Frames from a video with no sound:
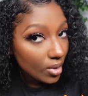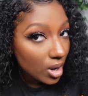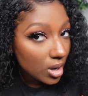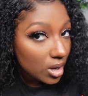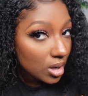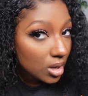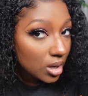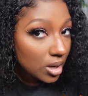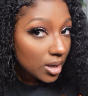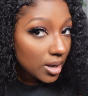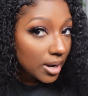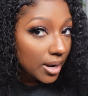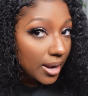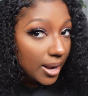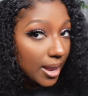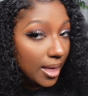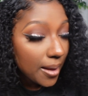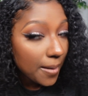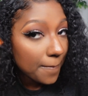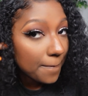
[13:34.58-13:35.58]
on
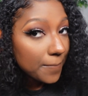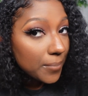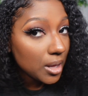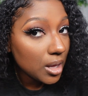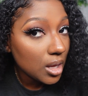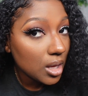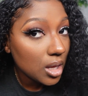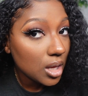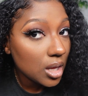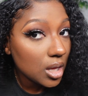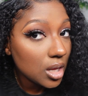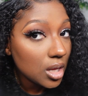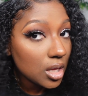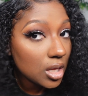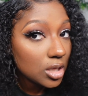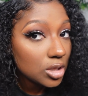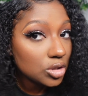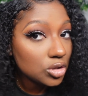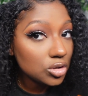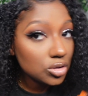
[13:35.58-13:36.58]
its own naturally.
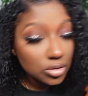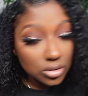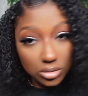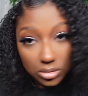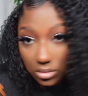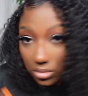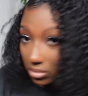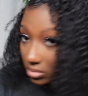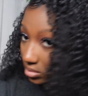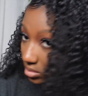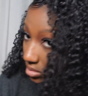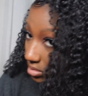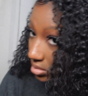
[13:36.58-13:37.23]
So, but me, I